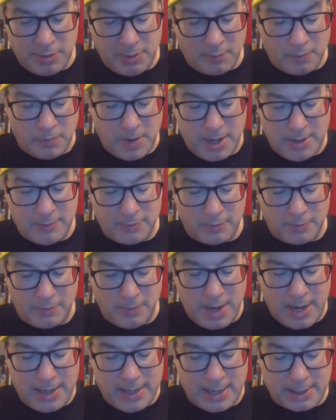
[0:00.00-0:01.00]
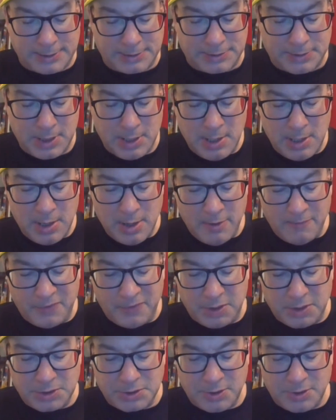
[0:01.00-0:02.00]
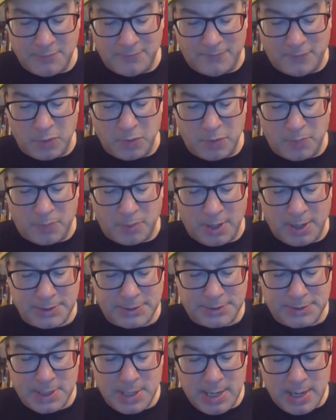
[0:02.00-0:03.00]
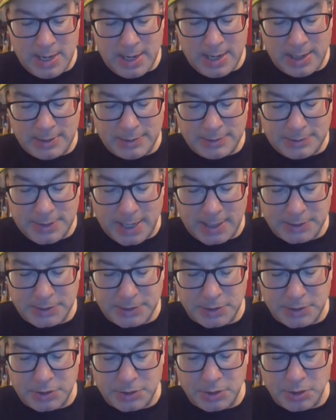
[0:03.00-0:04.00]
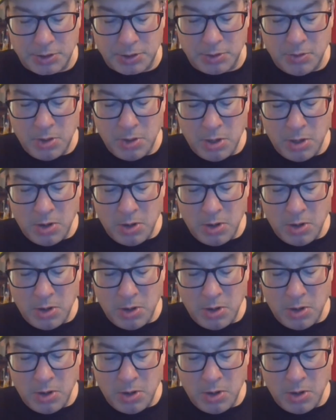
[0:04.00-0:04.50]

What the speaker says: The Red Raiders finished in 4th place in Section 2